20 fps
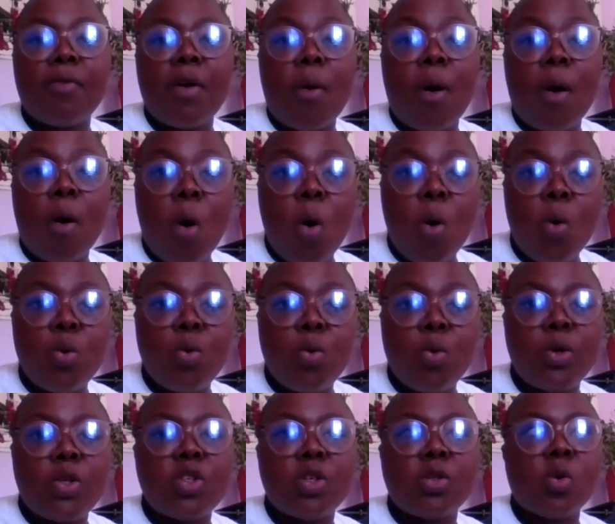our own,
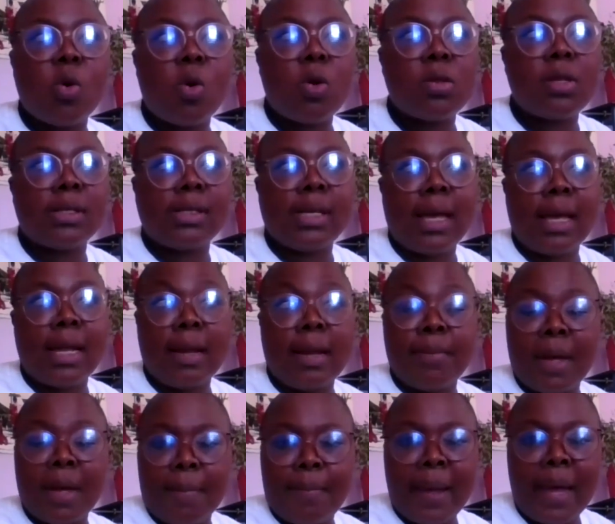which is called the Say Your Name
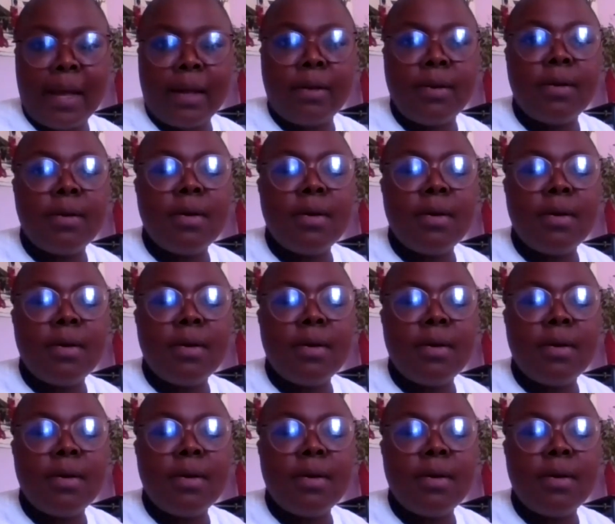campaign.